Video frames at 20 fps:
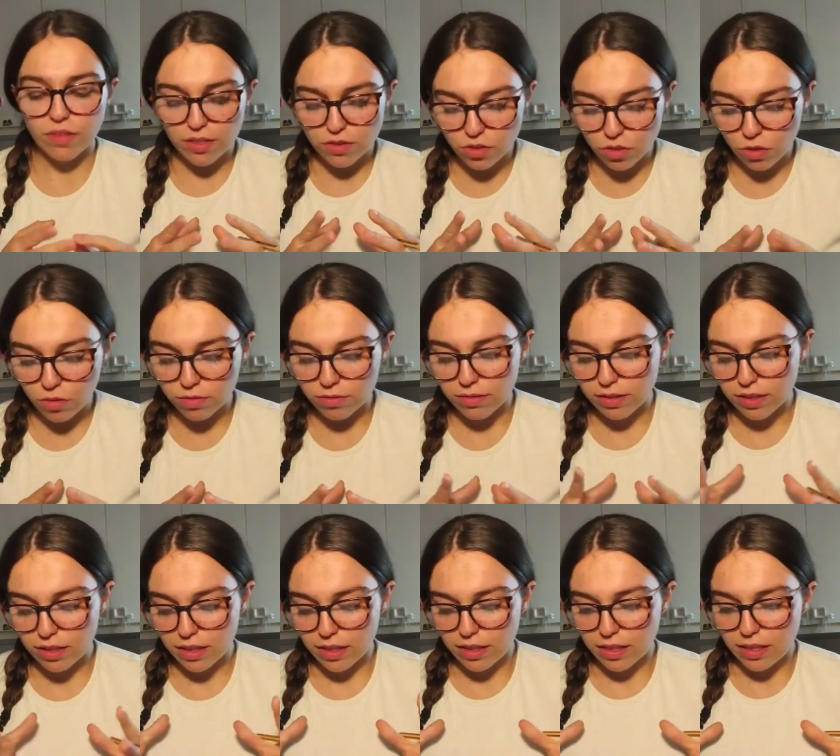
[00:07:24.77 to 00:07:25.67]
So
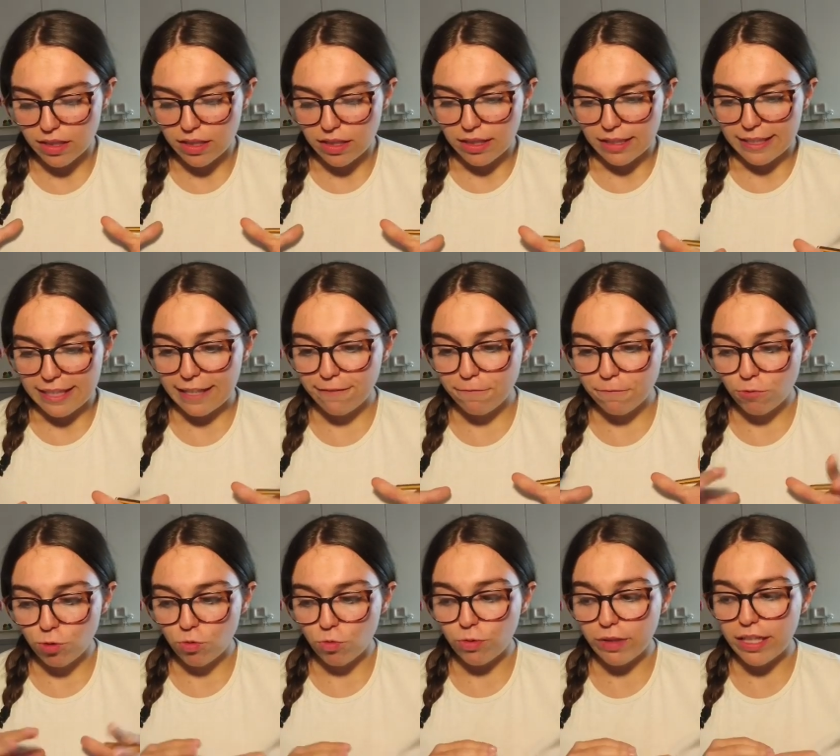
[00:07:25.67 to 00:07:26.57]
if
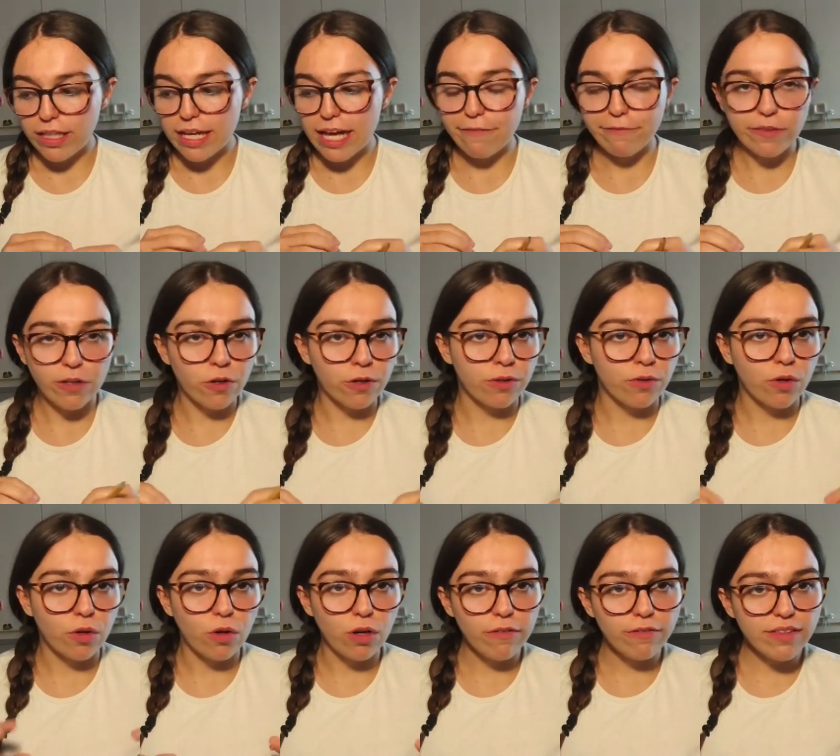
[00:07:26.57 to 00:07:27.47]
we have done
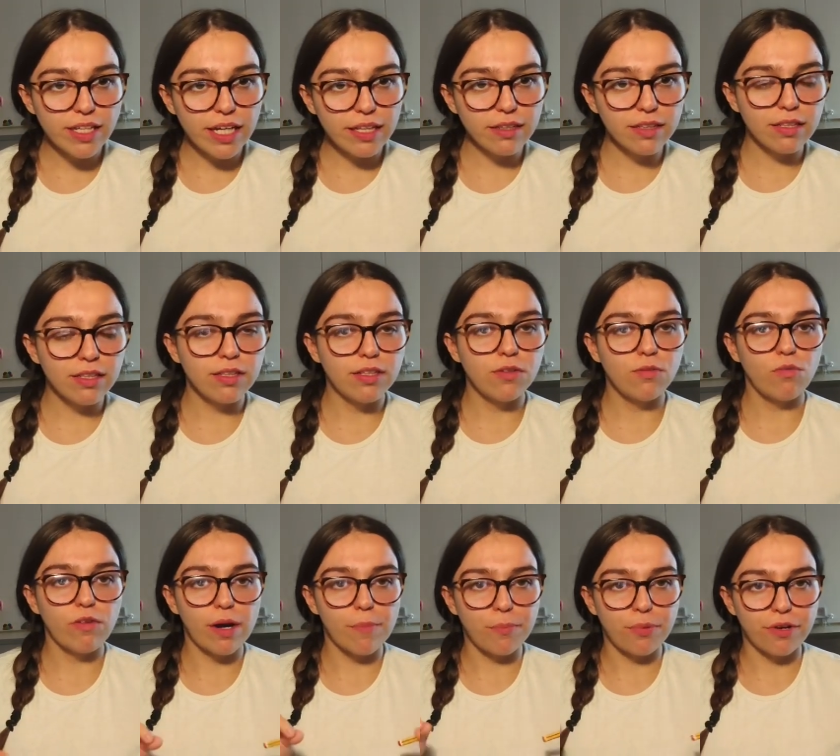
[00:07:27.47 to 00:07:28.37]
all of that, we are